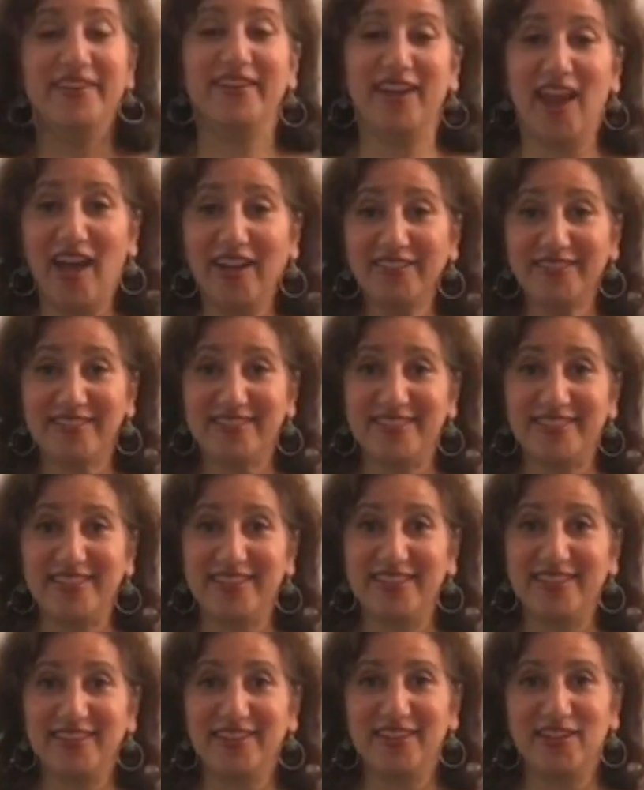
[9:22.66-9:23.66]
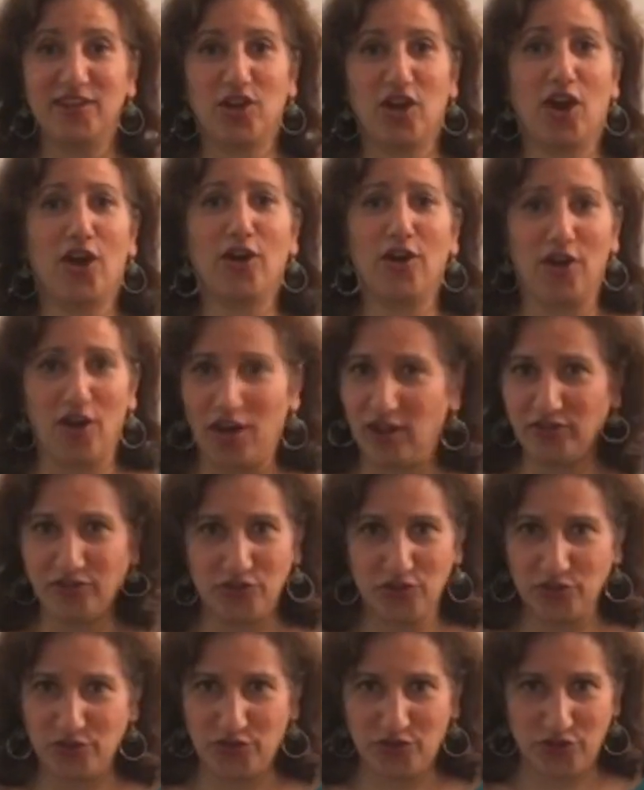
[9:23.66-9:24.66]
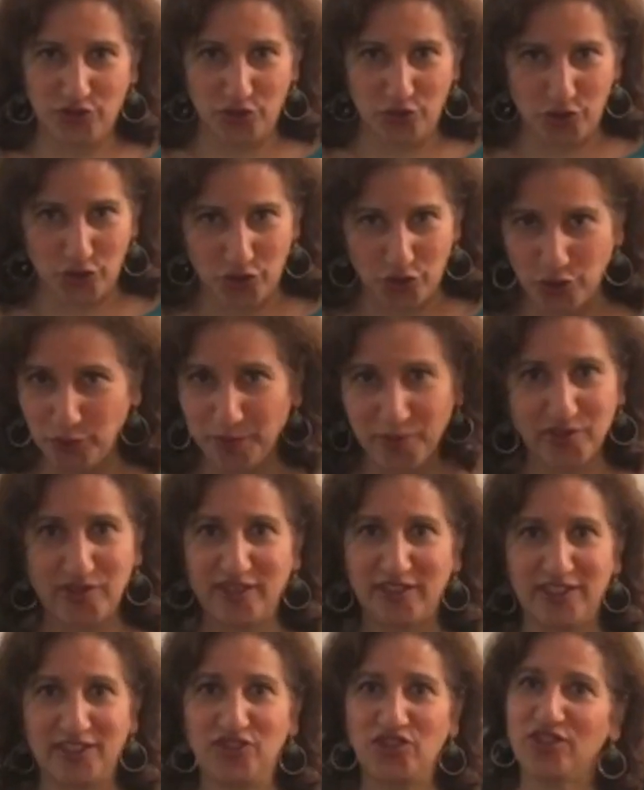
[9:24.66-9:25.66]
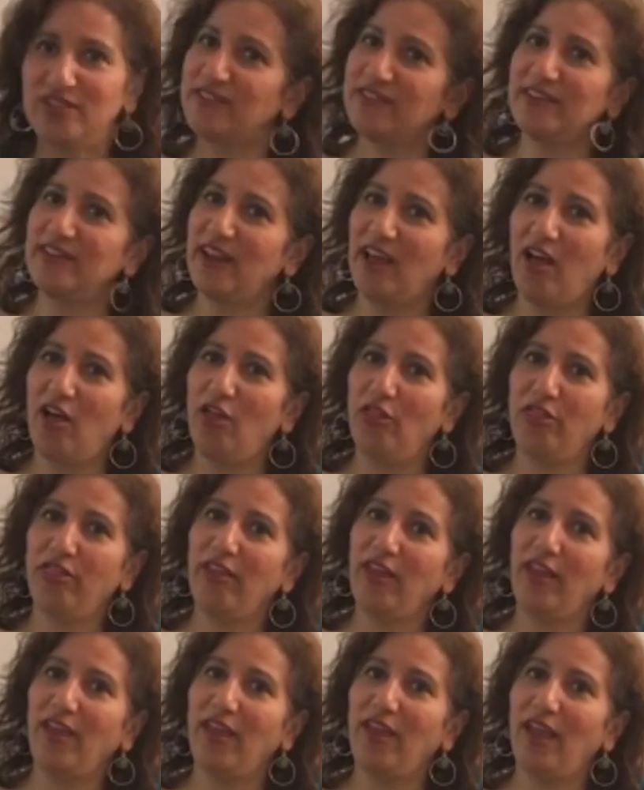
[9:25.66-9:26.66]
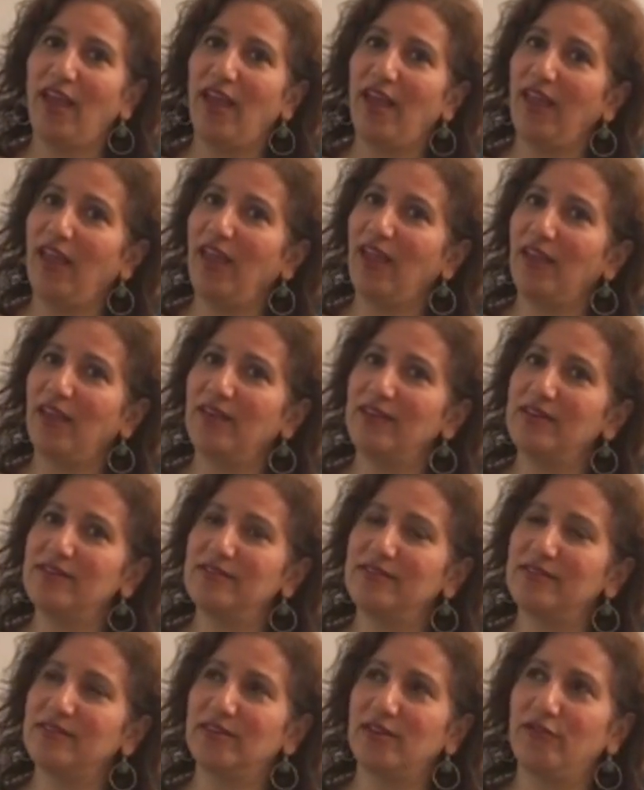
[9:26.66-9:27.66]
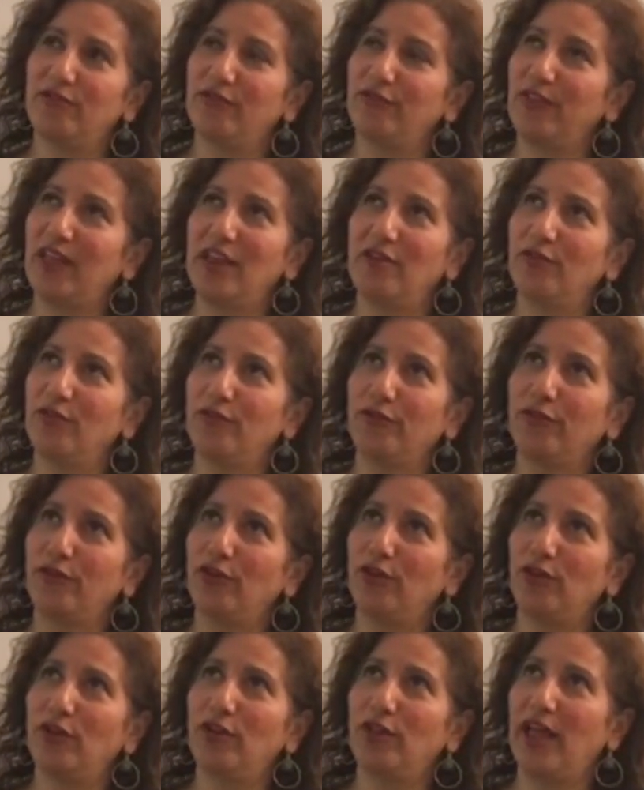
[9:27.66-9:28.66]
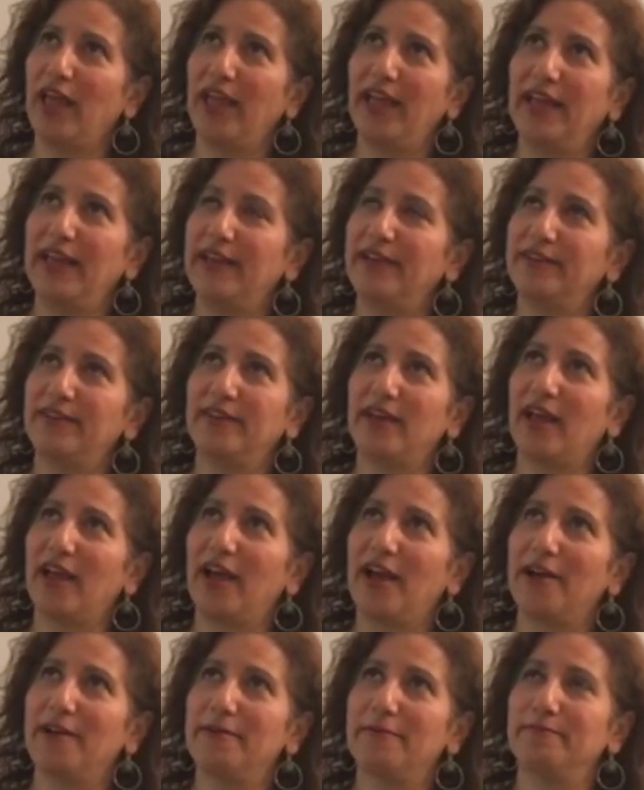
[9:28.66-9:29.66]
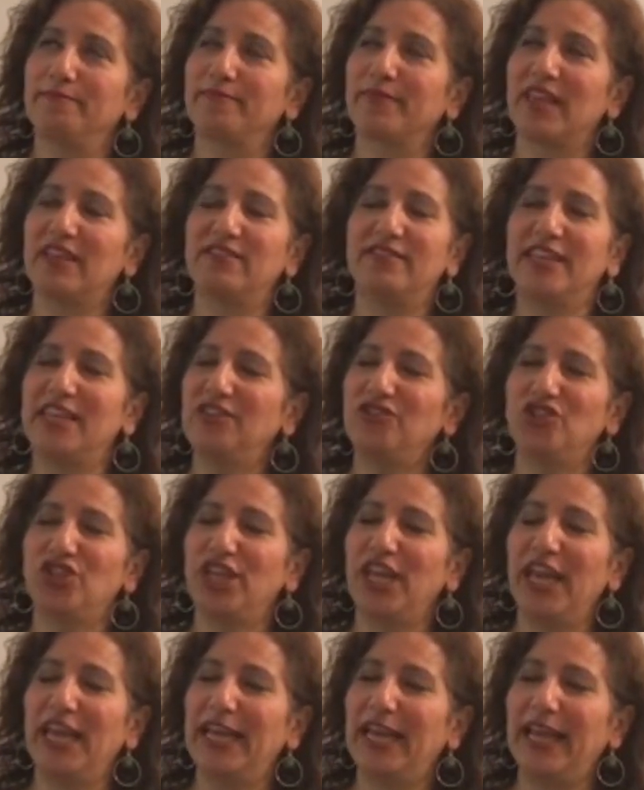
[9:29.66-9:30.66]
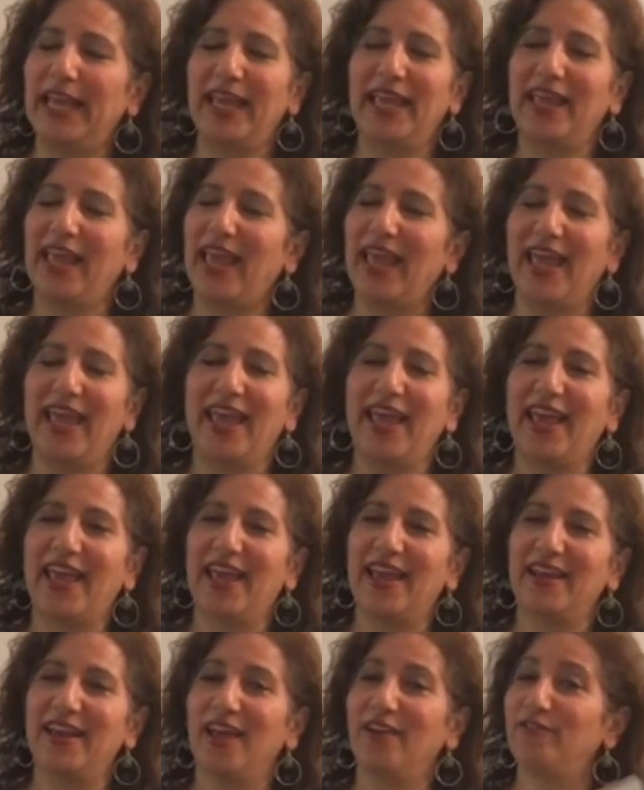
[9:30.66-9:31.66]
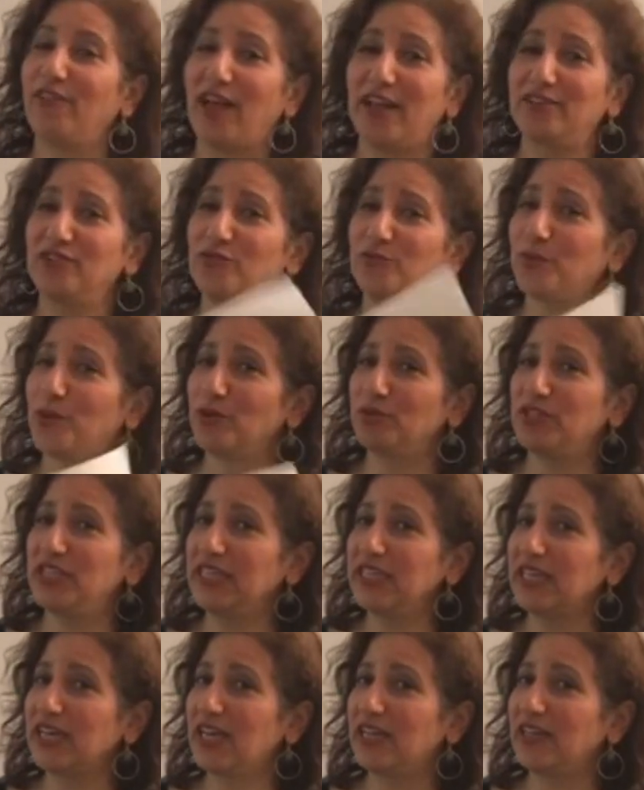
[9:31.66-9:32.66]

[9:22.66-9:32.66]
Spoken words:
Nuts are also super delicious and healthy and flavorful and satiating and have lots of protein.